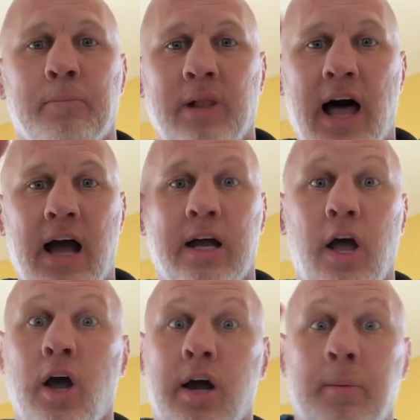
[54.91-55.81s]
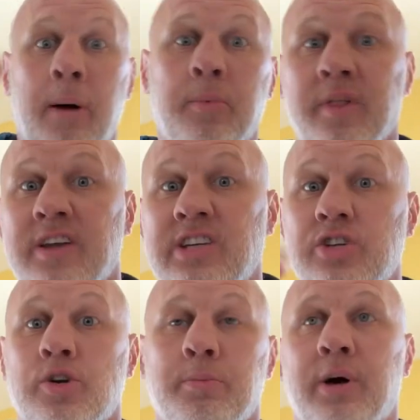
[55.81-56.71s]
block, come up with
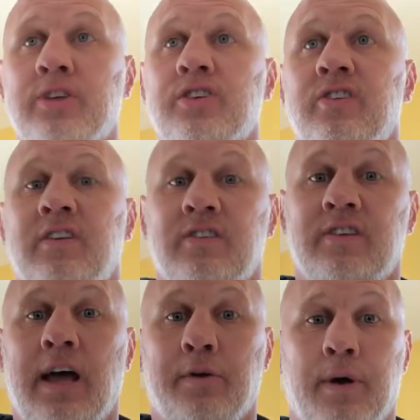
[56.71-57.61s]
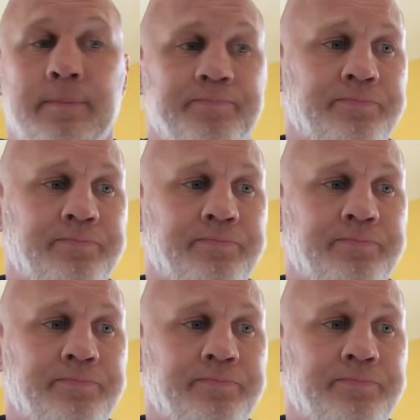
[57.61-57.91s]
additional punches, etc.